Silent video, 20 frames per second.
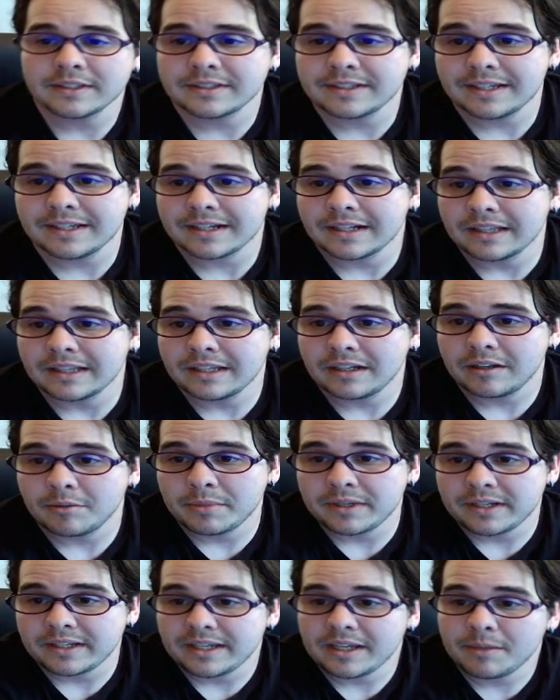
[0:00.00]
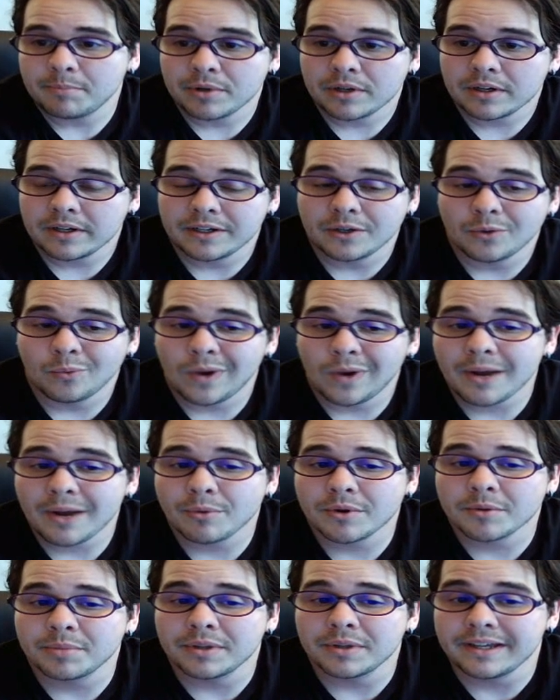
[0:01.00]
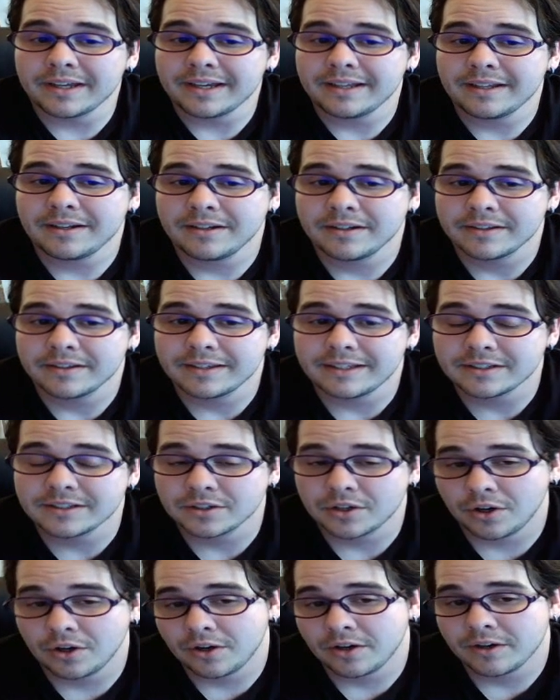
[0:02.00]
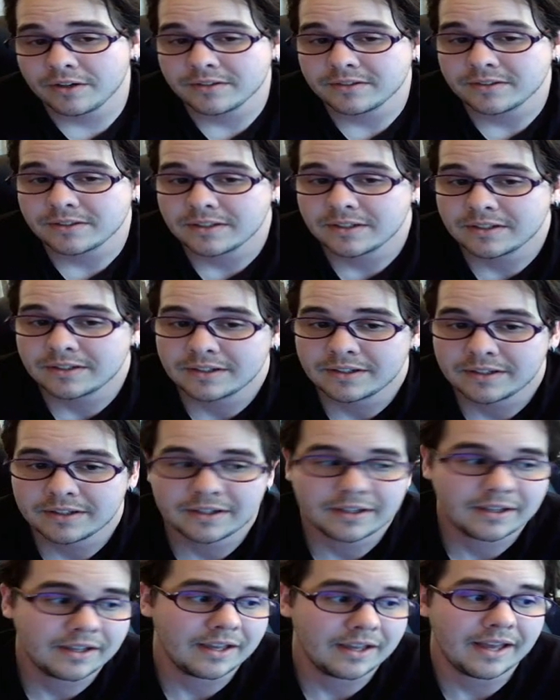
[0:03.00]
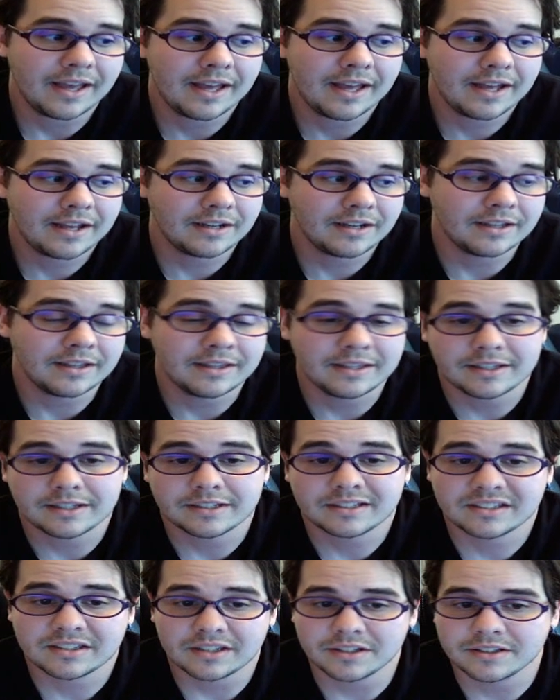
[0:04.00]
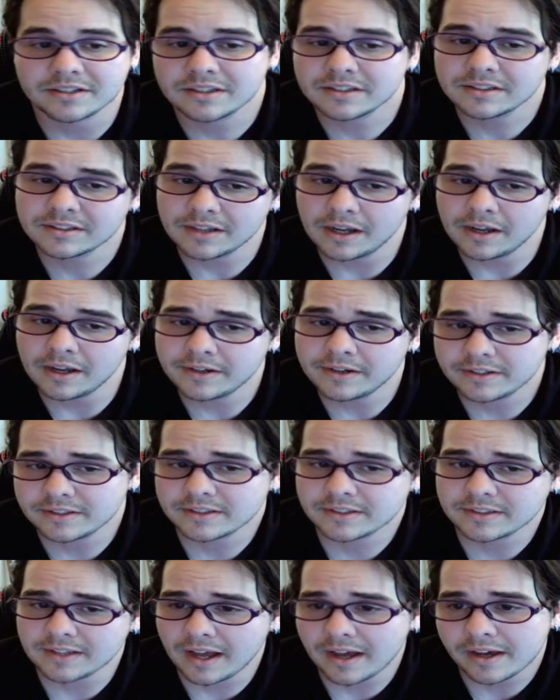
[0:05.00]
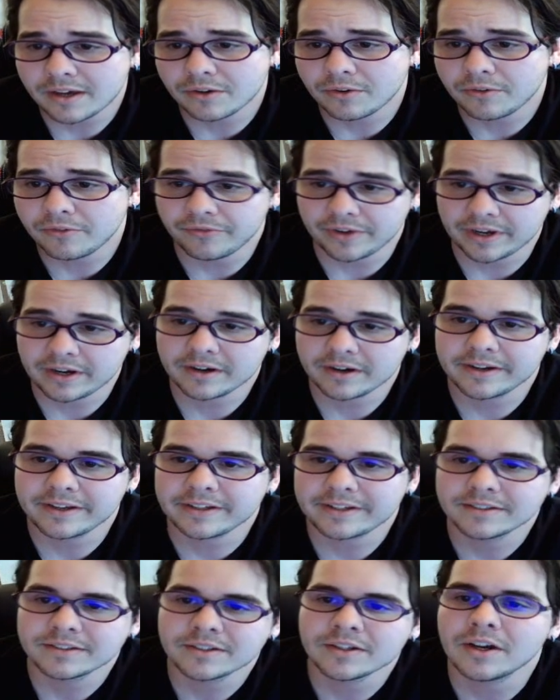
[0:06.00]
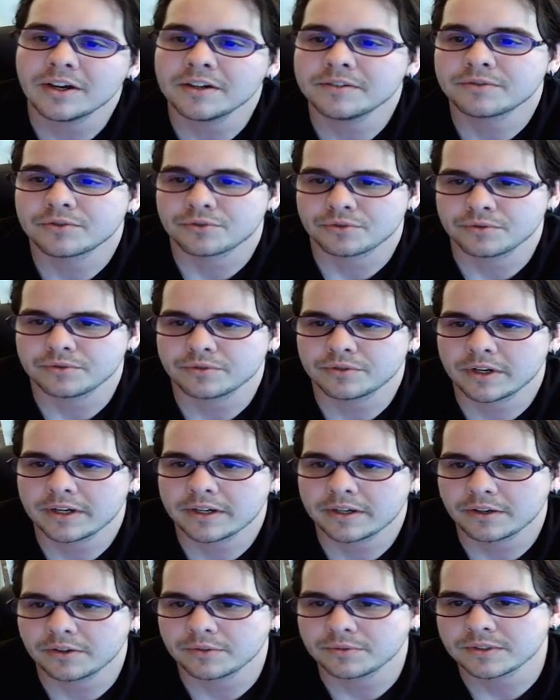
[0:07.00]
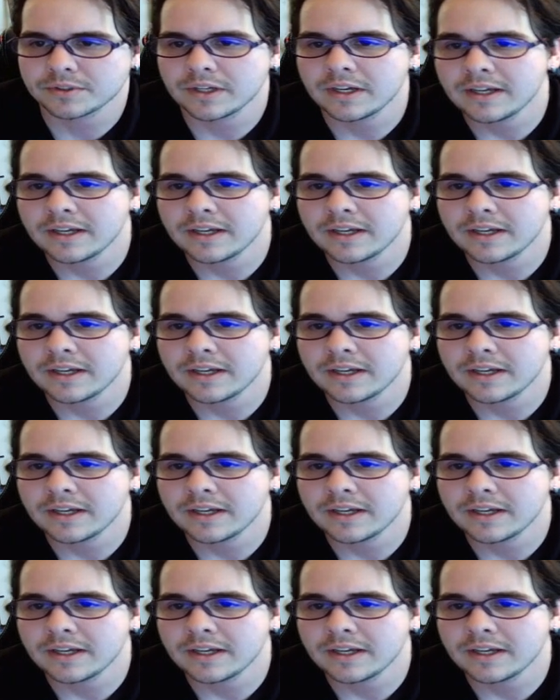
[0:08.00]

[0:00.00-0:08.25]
dig a little bit deeper into why we're playing these cards and this stun style variant of True Dracos.